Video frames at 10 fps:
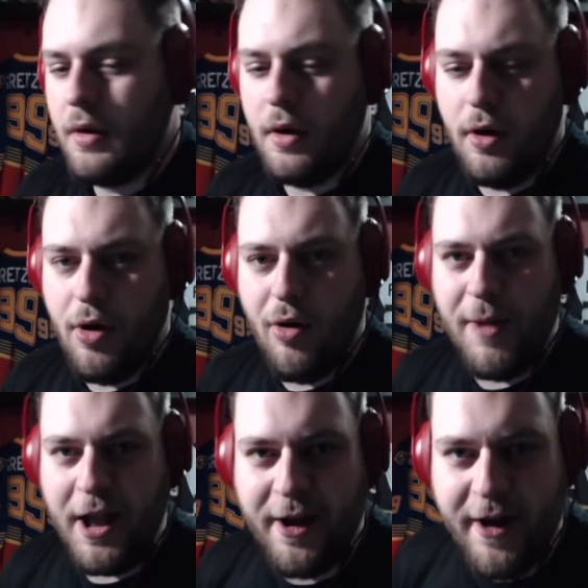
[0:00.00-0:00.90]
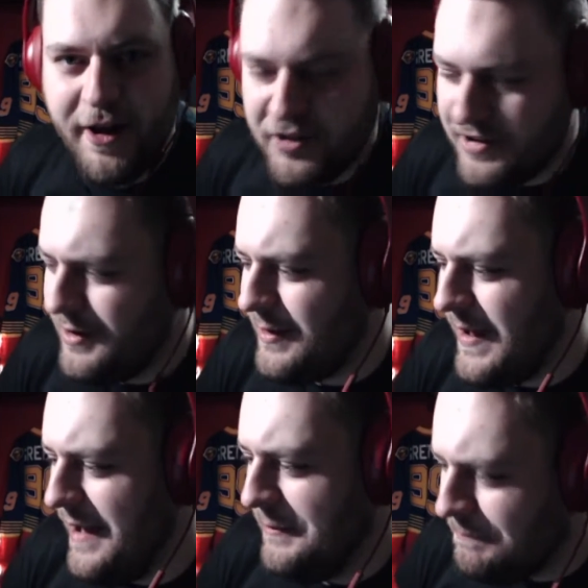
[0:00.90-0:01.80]
Oh my gosh,
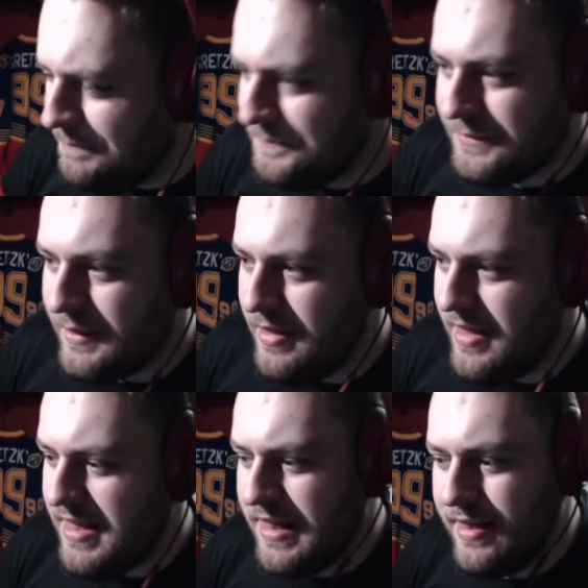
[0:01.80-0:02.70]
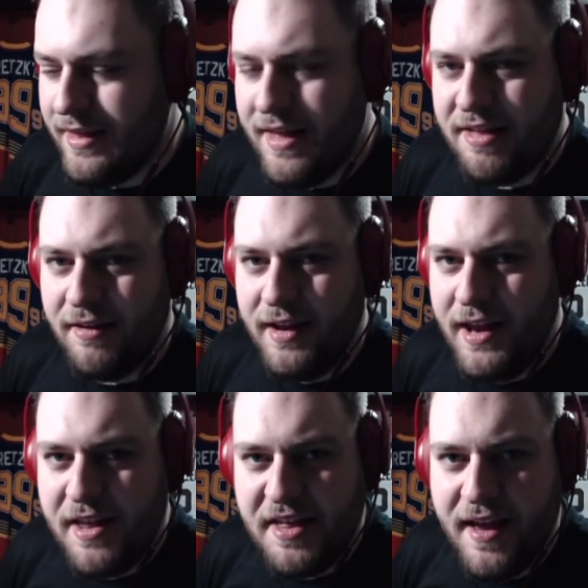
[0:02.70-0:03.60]
okay. This
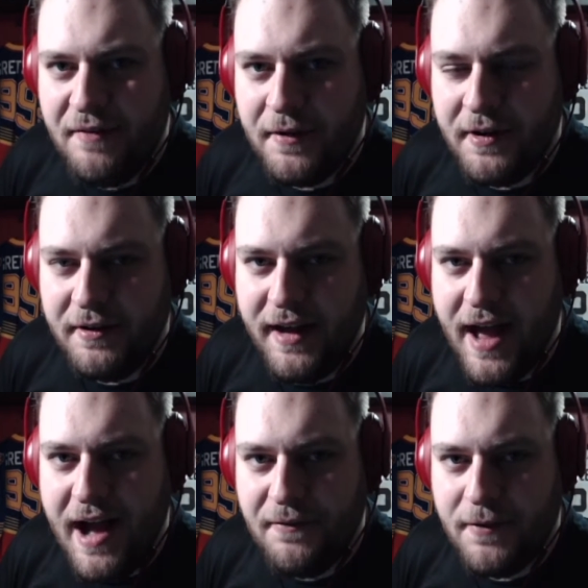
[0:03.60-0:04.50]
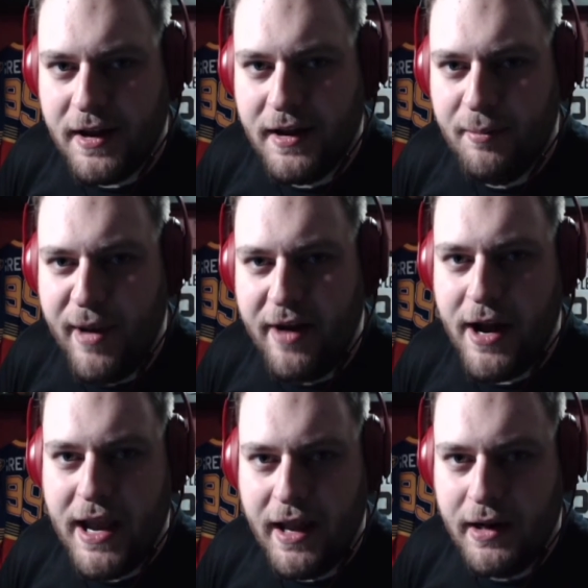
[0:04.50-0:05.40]
lady is definitely African
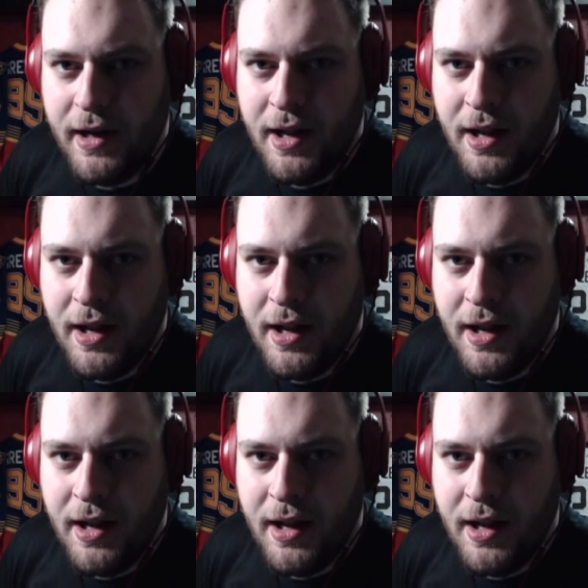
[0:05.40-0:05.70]
American.